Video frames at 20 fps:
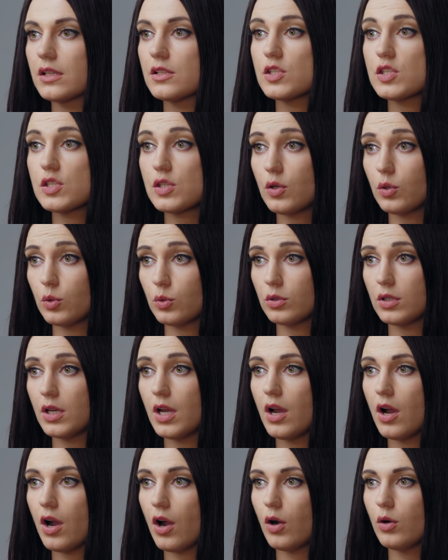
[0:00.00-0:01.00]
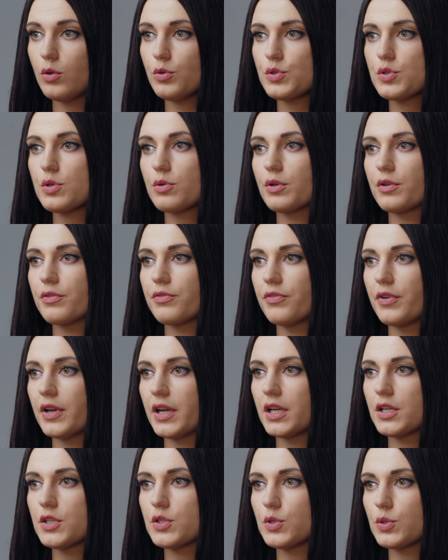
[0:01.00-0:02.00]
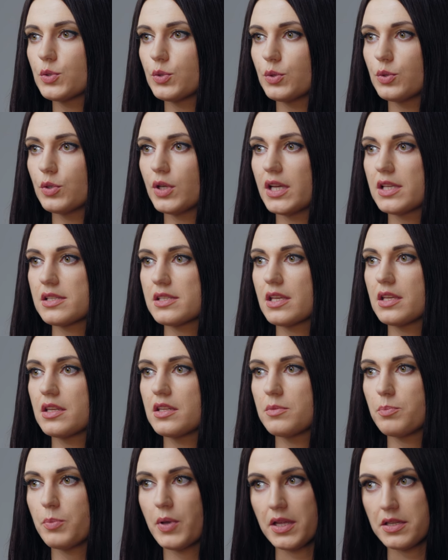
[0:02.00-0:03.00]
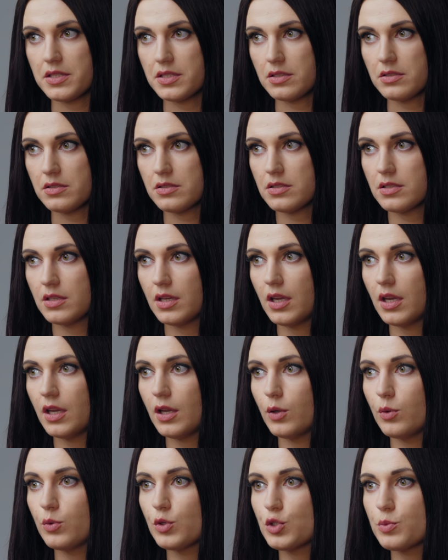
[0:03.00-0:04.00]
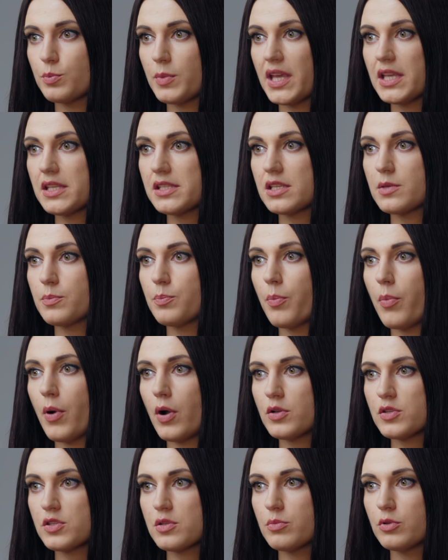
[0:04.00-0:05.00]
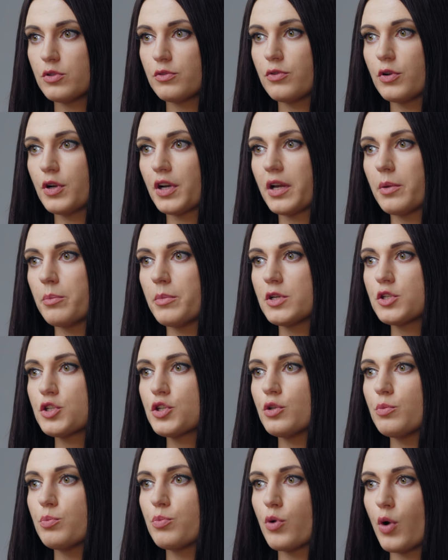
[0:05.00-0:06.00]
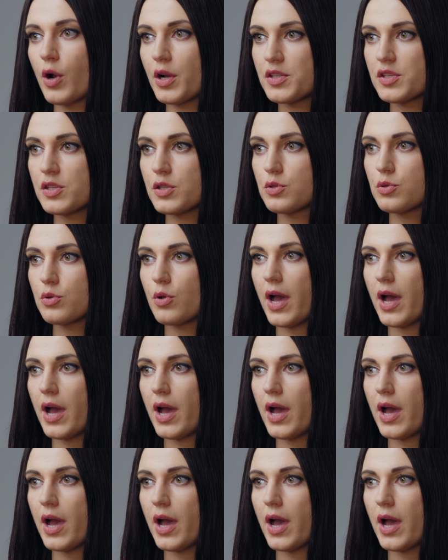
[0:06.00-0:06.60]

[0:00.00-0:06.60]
Sole, also referred to as independent, which makes it possible for a commercial proxy to